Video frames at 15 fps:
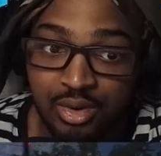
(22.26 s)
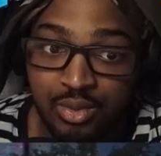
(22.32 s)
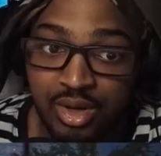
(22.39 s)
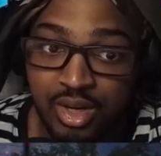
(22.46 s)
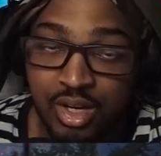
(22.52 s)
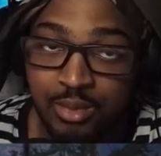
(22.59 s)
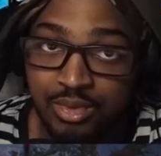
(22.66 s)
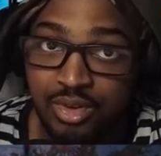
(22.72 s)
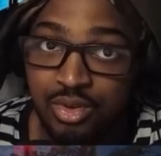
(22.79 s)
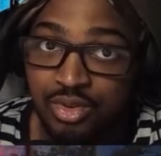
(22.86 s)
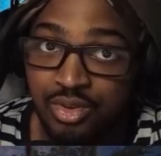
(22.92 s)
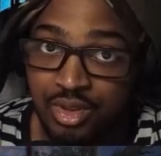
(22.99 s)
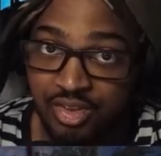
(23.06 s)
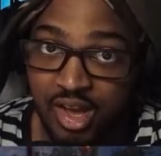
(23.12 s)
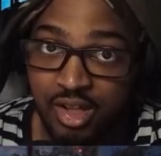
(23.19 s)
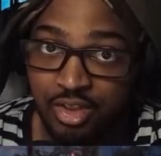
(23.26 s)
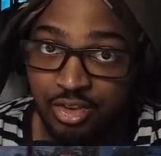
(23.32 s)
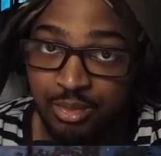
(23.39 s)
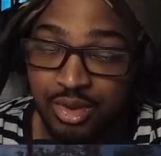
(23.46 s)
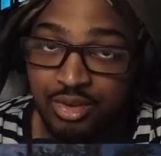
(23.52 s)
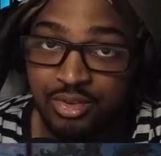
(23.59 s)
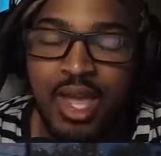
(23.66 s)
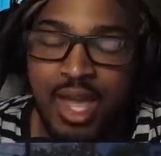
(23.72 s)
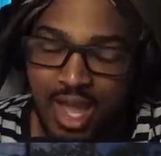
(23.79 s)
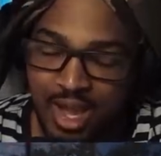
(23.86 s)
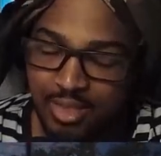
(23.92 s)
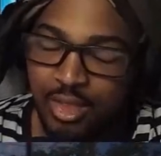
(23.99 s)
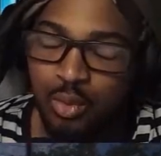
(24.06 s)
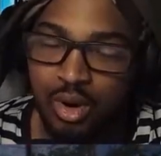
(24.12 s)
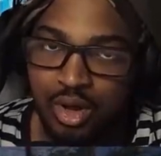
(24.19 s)
when it comes to using the talismans
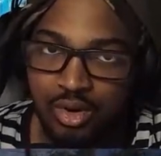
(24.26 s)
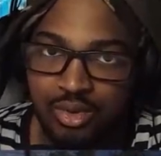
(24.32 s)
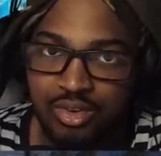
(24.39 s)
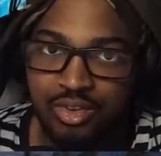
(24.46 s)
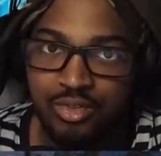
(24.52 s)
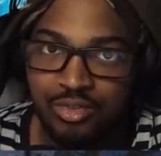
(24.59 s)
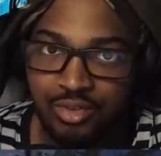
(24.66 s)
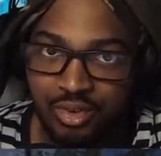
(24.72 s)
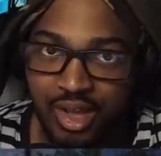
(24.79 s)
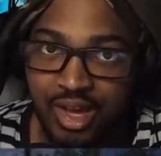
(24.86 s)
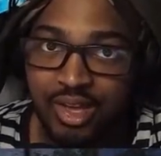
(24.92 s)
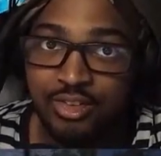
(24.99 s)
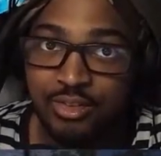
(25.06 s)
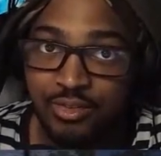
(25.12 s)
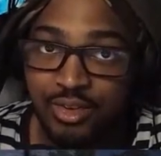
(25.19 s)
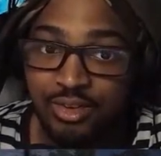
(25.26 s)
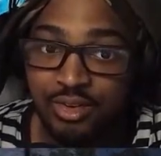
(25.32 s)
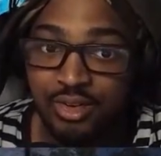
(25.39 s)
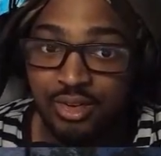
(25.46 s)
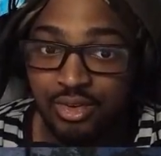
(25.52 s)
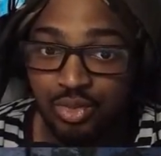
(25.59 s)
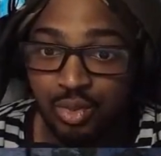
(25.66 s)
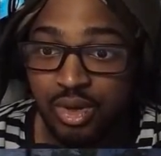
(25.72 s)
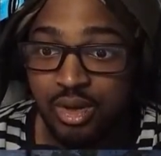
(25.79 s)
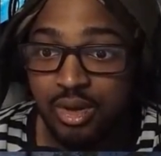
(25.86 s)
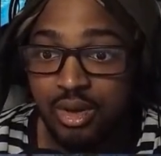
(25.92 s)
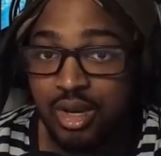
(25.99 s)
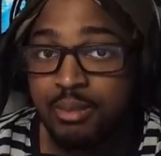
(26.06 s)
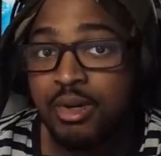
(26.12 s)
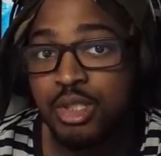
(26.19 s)
and the wondrous flask physic as well,
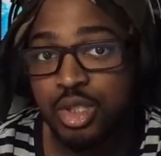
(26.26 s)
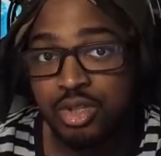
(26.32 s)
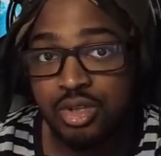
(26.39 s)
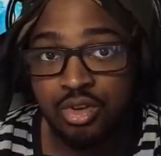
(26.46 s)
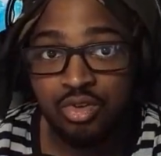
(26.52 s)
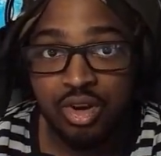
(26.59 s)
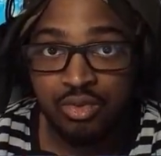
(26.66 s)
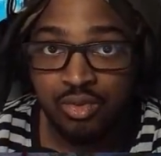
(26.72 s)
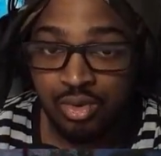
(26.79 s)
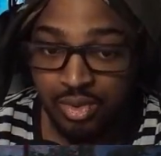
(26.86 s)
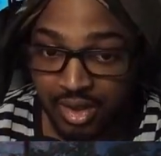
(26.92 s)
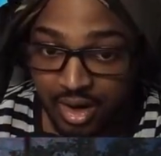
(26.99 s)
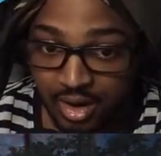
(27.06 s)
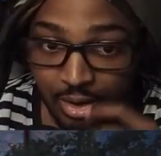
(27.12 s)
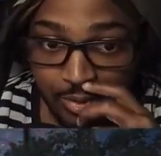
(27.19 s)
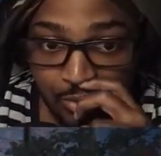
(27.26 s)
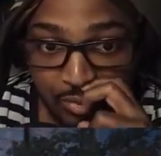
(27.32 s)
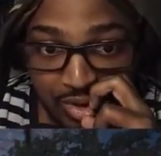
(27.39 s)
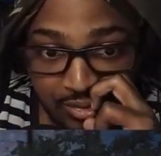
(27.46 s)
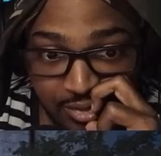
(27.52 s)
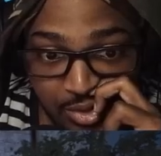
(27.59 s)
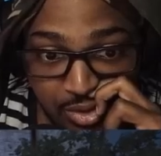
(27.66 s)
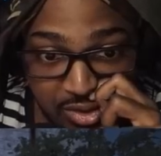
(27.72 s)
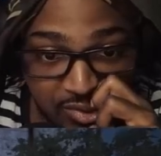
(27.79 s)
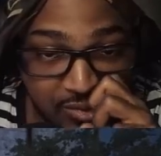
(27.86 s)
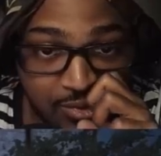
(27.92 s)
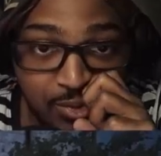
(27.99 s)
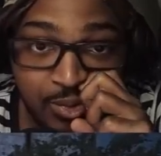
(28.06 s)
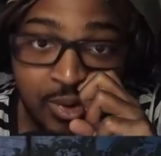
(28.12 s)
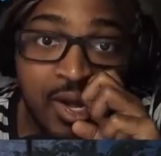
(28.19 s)
and I'm going to show you the great rune that I also run for this
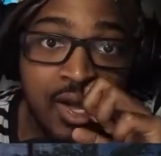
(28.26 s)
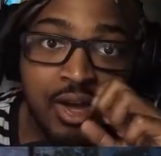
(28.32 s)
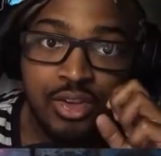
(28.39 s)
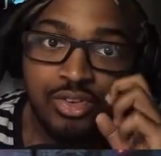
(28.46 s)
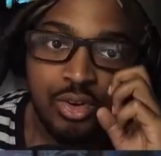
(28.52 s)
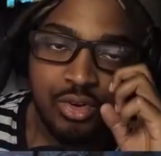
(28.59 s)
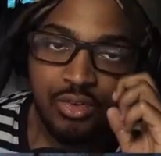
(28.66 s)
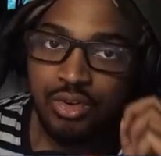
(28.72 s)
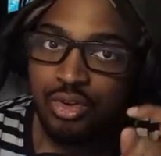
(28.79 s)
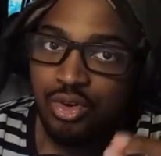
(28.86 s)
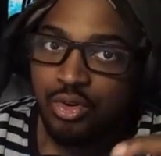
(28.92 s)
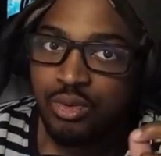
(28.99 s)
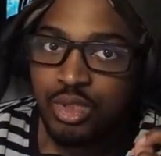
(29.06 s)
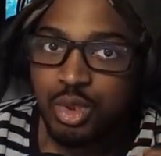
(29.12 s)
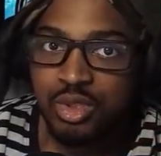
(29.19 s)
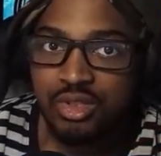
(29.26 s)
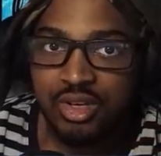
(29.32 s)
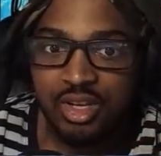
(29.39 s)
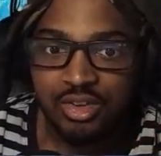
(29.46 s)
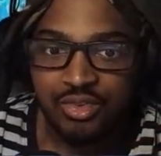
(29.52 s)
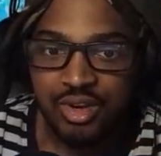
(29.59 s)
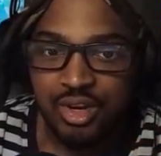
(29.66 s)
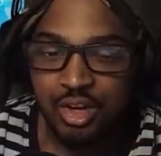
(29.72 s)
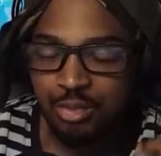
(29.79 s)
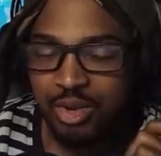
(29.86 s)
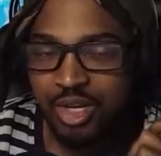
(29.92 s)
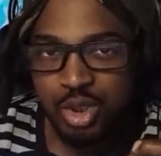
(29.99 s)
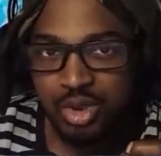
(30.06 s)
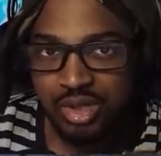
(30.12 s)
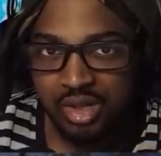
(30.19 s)
too. So if you do enjoy today's video, be
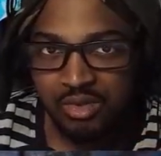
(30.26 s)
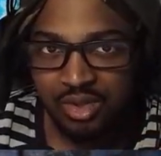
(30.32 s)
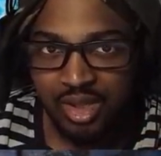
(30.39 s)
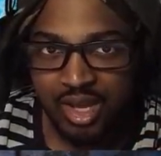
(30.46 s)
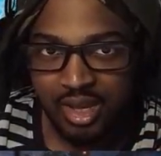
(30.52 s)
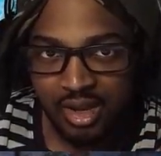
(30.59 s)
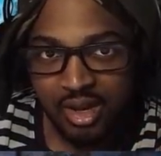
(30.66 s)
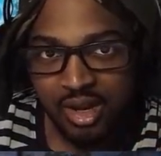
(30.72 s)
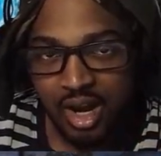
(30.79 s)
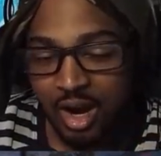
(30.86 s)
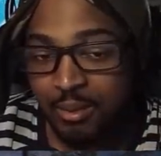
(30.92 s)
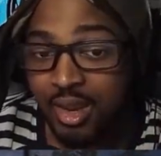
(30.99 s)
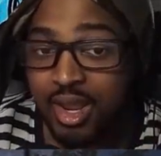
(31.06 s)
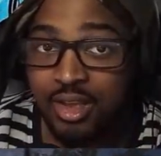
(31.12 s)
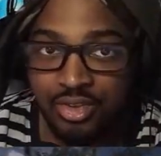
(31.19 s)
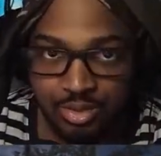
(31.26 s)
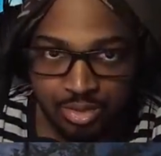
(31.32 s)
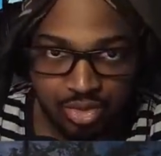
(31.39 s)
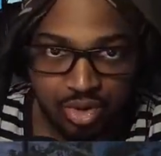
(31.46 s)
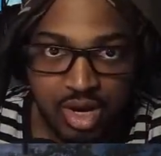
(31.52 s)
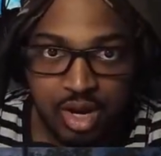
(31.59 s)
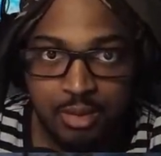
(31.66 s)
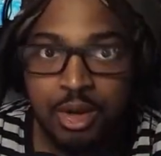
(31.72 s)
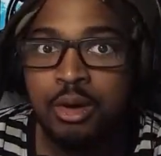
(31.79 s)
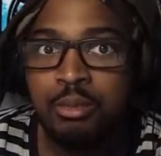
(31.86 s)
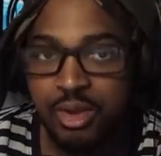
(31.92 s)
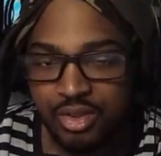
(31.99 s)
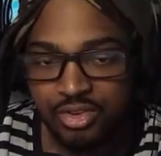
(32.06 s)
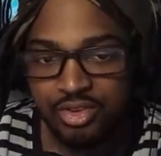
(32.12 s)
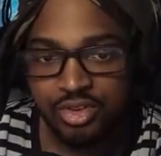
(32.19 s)
sure to leave a like, comment, and subscribe. Well,
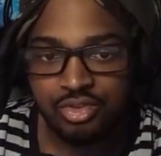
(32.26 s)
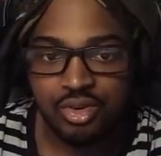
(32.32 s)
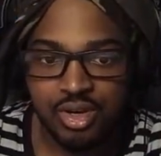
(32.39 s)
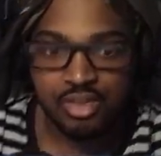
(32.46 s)
let's get straight